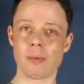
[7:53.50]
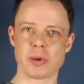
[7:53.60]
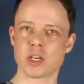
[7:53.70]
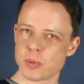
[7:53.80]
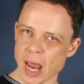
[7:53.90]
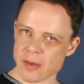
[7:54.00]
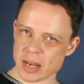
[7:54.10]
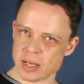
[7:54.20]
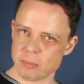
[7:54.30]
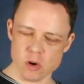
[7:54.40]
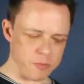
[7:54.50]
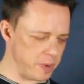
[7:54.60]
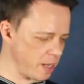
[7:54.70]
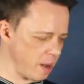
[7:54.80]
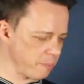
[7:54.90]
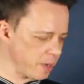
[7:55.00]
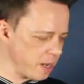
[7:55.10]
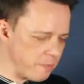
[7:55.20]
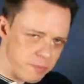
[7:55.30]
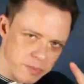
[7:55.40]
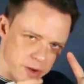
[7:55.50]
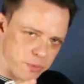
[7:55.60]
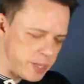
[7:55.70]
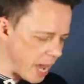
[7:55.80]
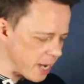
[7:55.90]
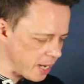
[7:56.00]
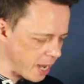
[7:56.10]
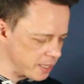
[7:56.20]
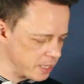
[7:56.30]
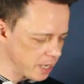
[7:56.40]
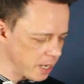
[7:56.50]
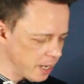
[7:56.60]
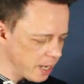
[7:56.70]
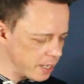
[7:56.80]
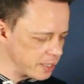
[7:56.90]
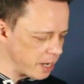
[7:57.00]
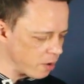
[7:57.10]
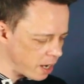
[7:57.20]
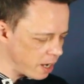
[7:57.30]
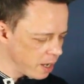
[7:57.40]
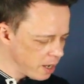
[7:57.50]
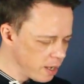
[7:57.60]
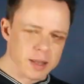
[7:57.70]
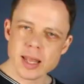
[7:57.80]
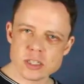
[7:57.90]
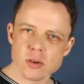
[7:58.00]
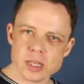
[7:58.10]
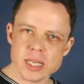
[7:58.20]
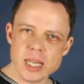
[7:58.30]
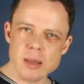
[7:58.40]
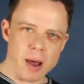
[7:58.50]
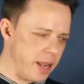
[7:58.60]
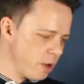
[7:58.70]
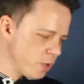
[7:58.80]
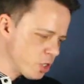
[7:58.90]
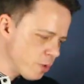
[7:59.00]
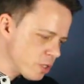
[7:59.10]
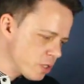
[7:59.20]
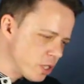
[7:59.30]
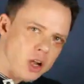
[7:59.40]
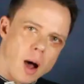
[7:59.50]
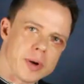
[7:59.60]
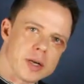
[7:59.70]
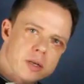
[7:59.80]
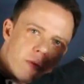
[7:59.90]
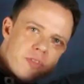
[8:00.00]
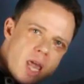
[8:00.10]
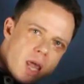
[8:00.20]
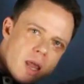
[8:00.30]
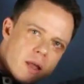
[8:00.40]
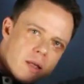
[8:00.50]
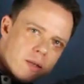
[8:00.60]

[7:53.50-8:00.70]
Because we have that little movement there. But if we analyze it and say, okay, let's look at the E minor, which was the dominant of the A.